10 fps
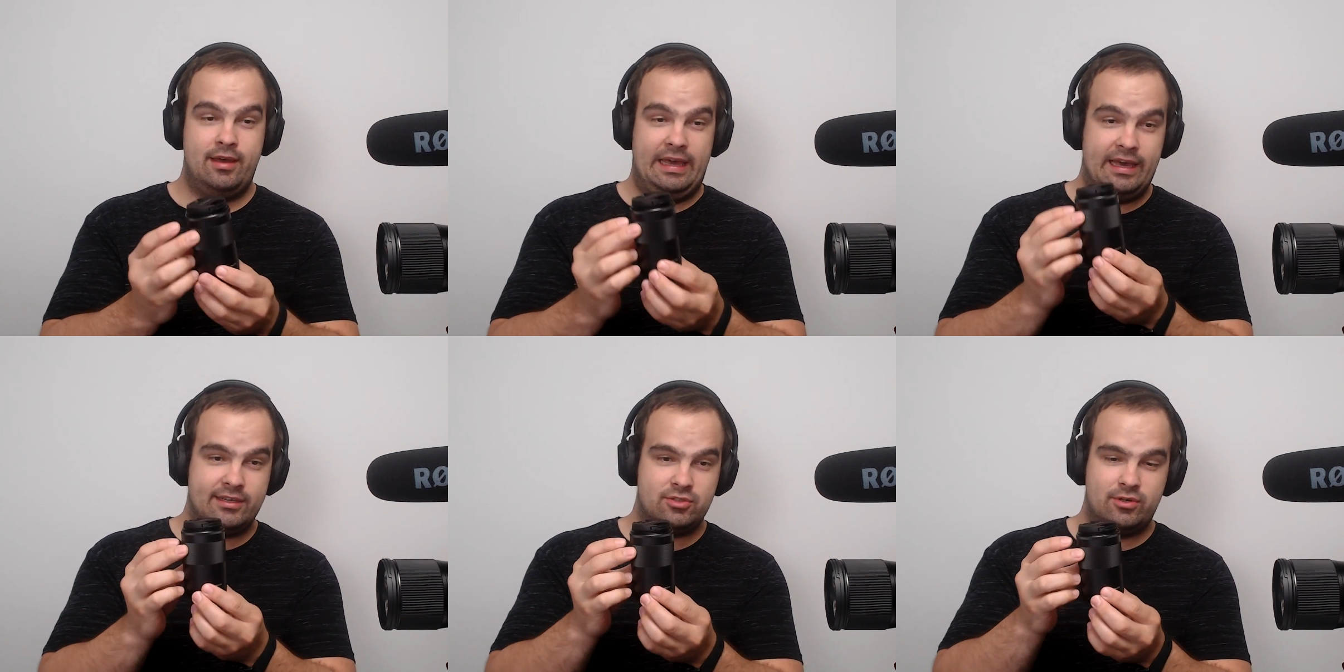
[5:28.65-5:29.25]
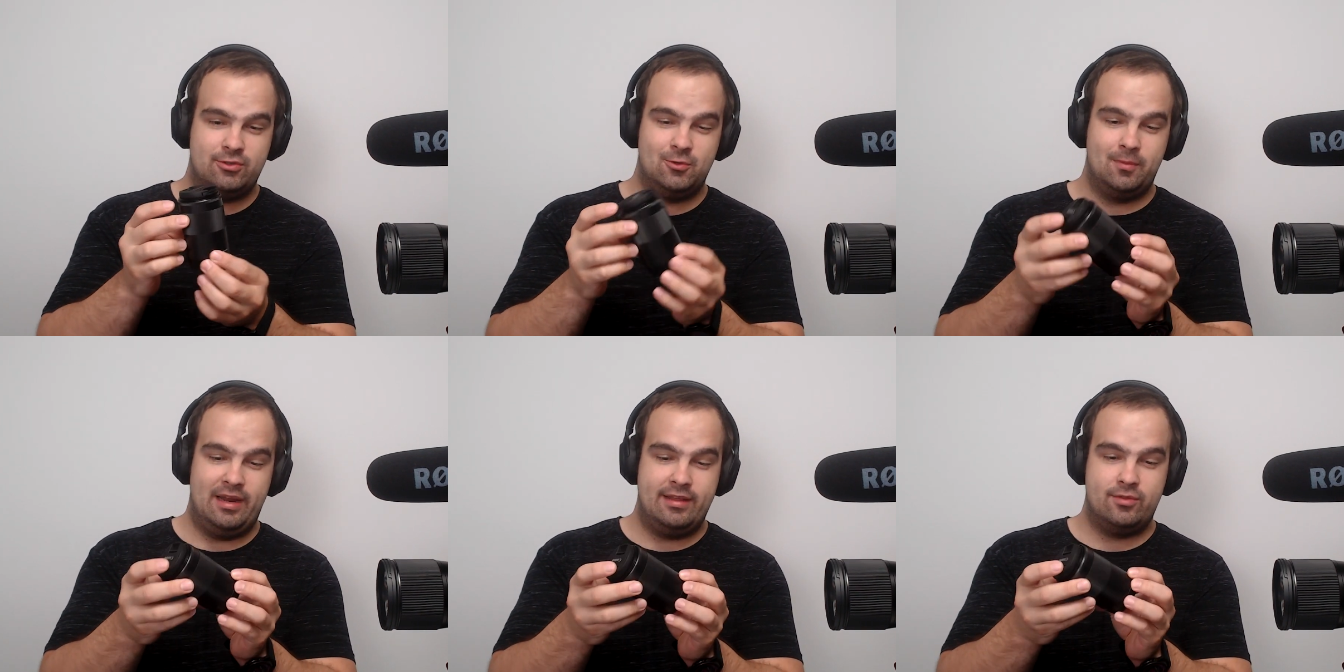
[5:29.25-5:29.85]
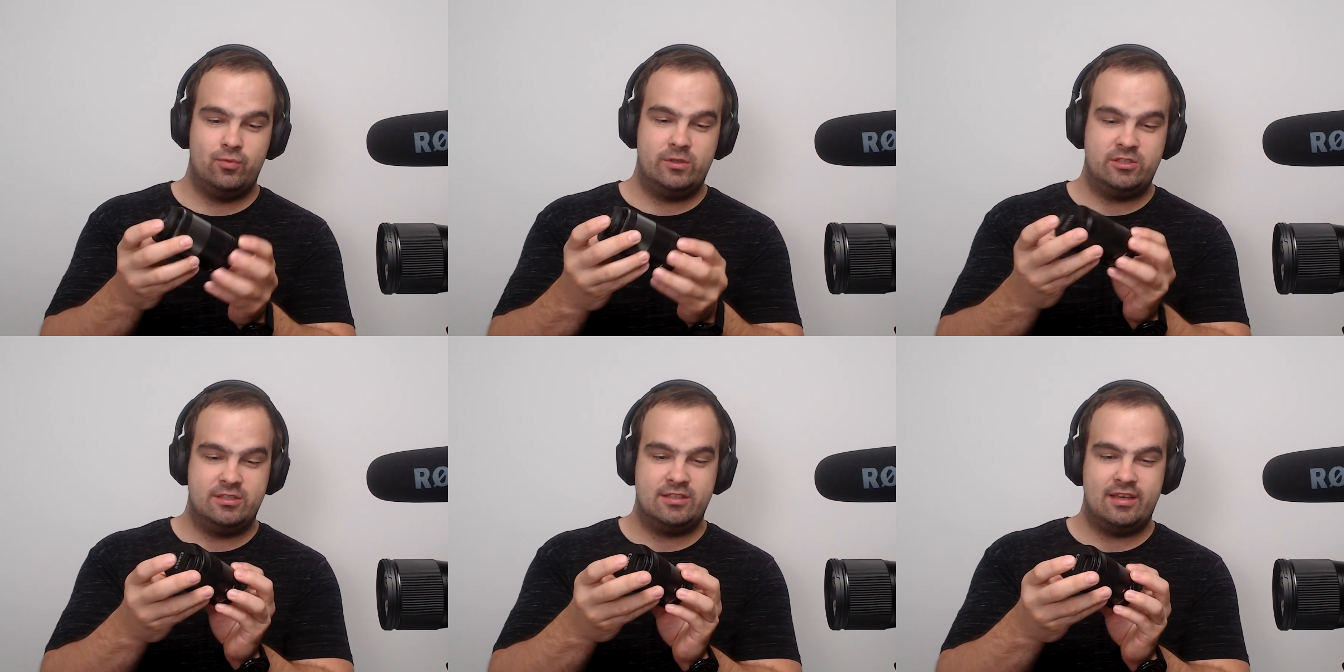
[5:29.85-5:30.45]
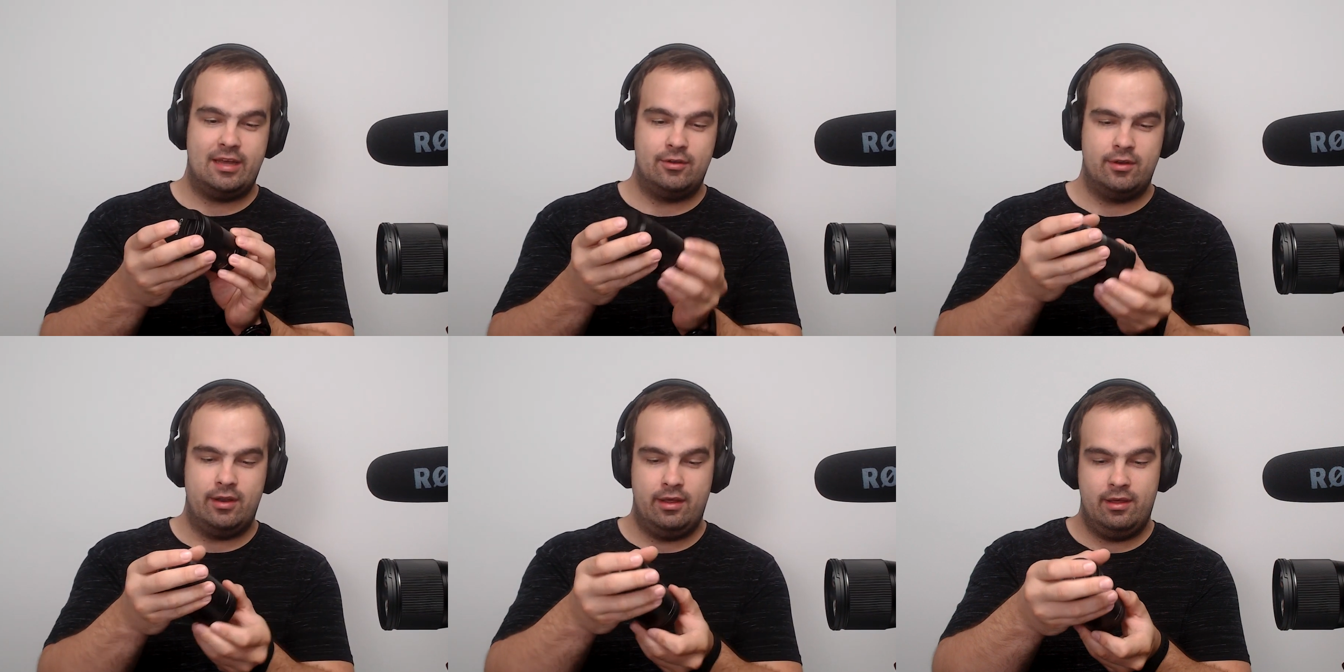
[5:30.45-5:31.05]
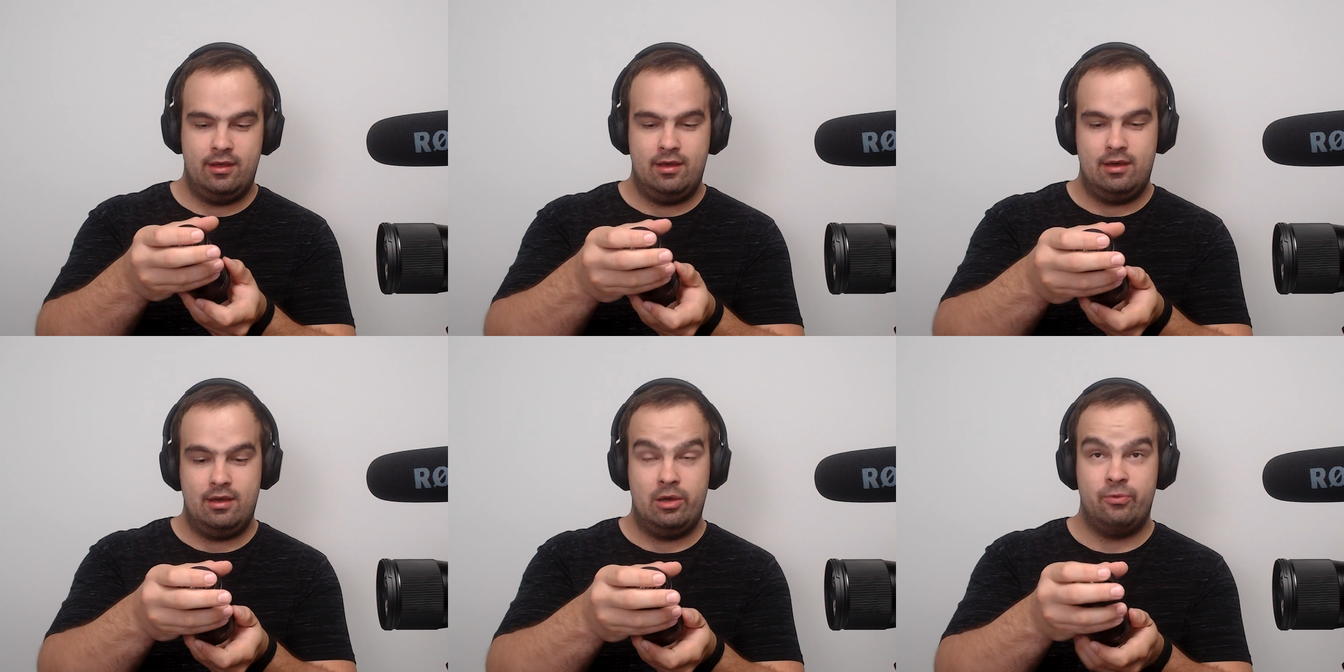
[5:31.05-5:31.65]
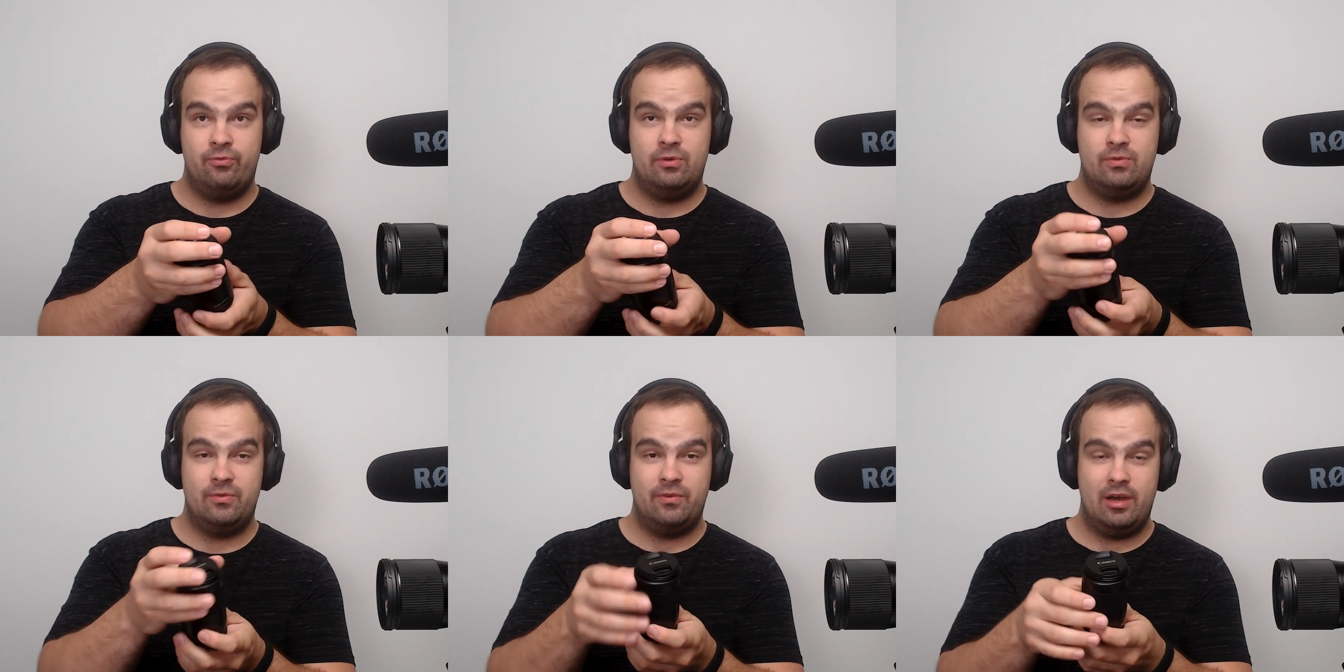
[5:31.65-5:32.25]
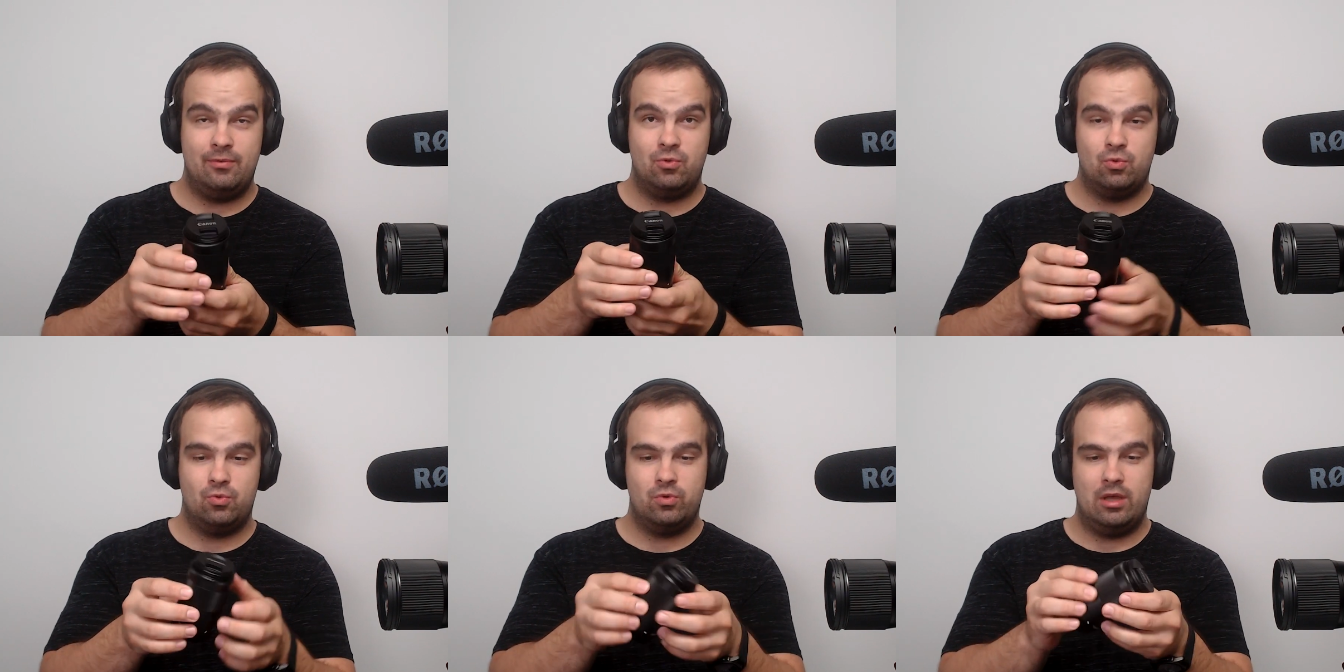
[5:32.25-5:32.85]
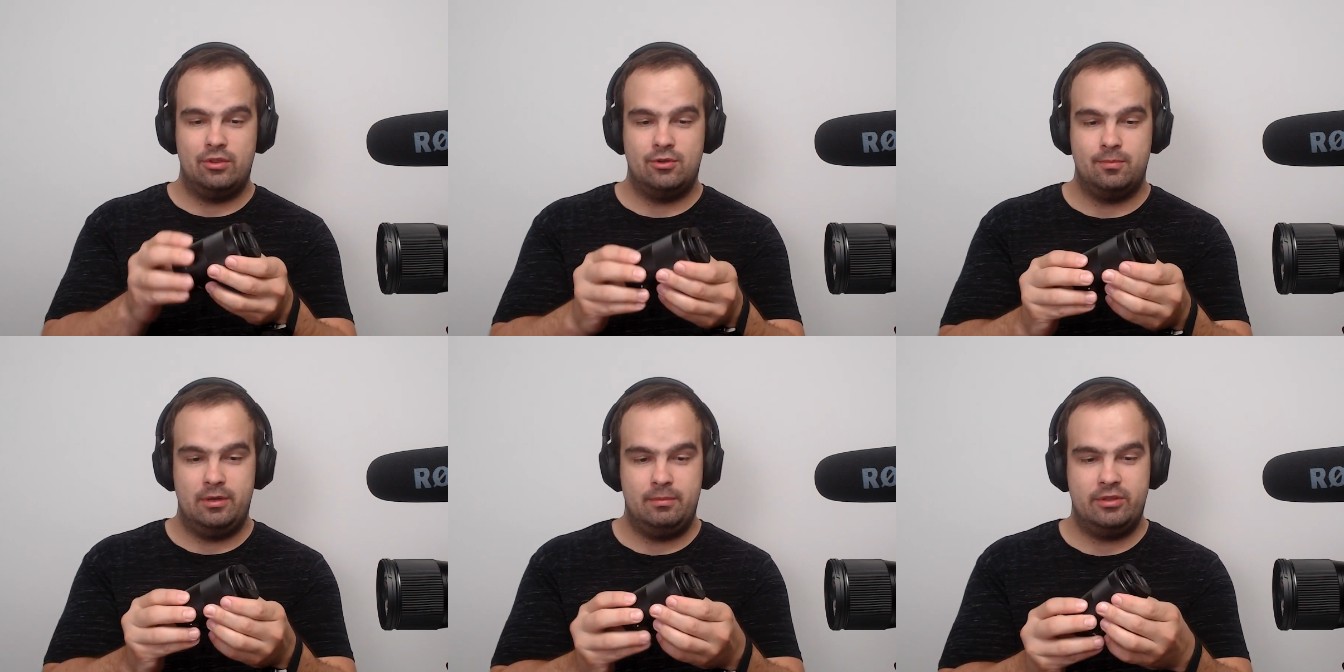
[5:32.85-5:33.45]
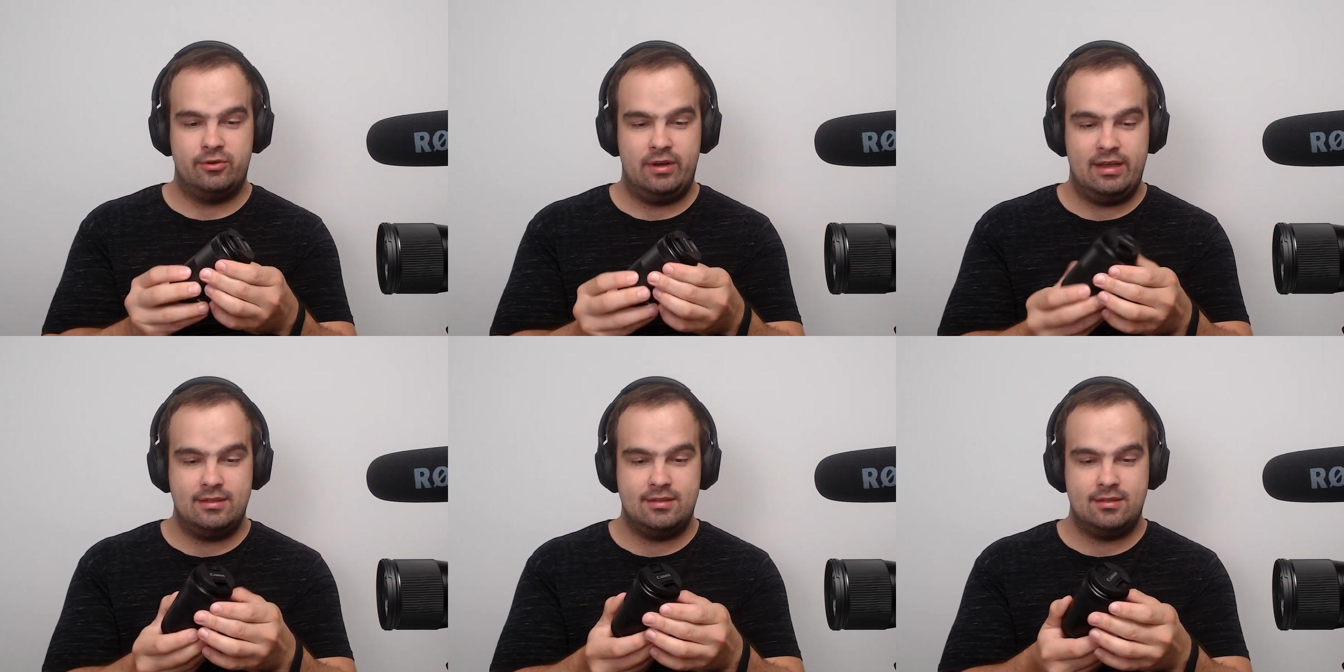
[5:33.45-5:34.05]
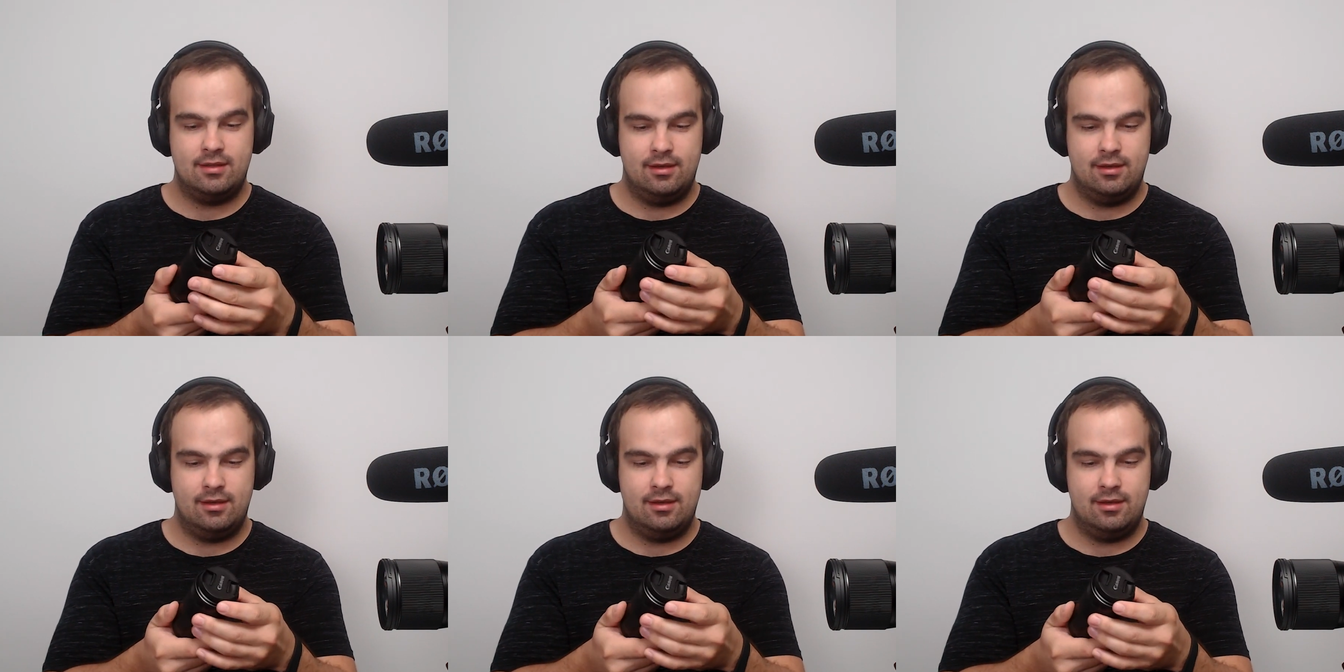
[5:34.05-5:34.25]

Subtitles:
extra zoom lens, which is Canon 55 to 200mm lens.